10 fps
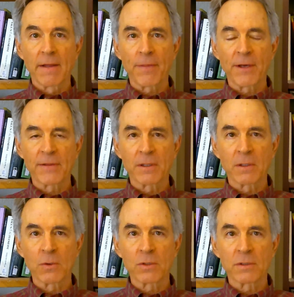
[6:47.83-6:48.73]
that the
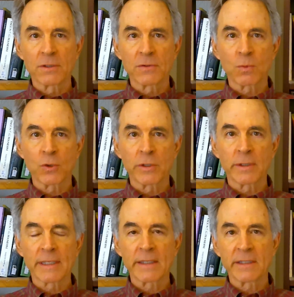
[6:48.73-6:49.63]
locals will
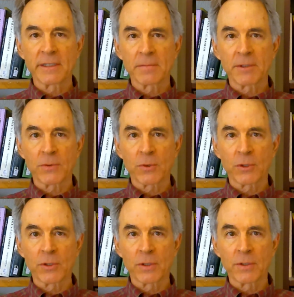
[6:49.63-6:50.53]
kill him in
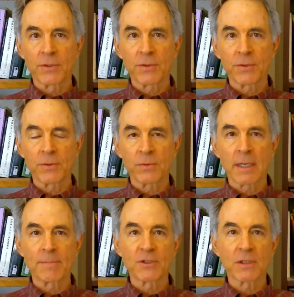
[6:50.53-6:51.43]
order to
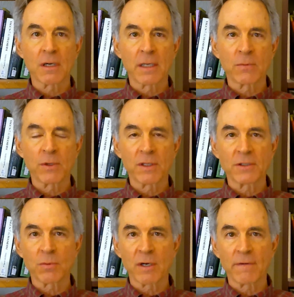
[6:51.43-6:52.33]
abscond with
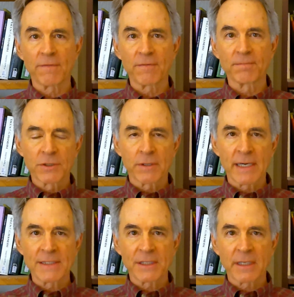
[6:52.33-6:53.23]
his wife. So
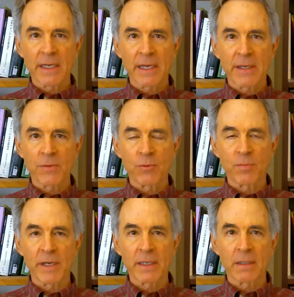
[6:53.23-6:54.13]
Isaac and
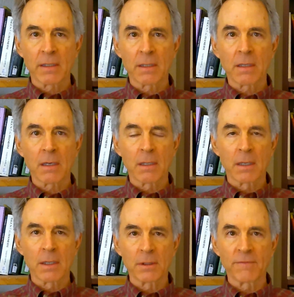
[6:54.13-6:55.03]
Rebekah
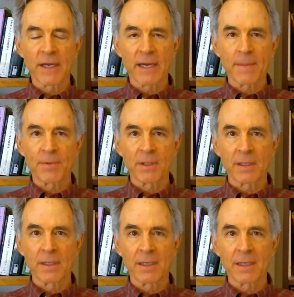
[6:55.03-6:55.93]
are living
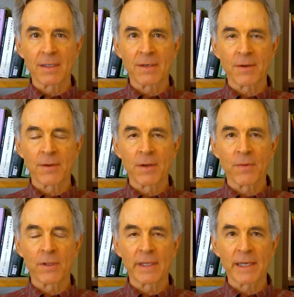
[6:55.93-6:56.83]
happily in
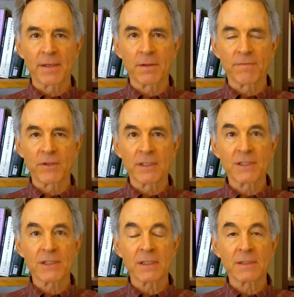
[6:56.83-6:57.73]
the land of the
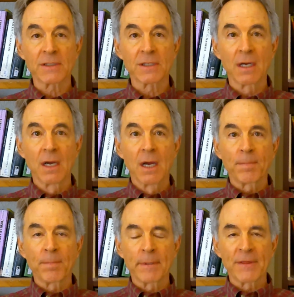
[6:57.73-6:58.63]
Philistines,
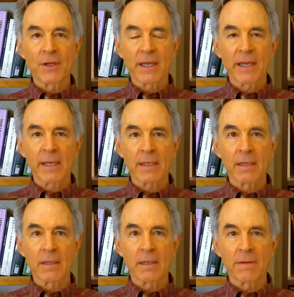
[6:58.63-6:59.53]
but the king
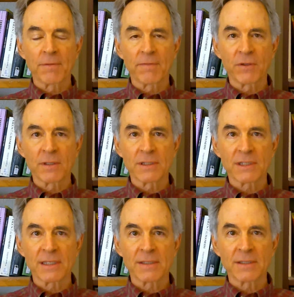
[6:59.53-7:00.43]
of the
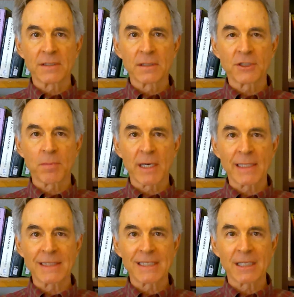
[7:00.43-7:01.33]
Philistines spies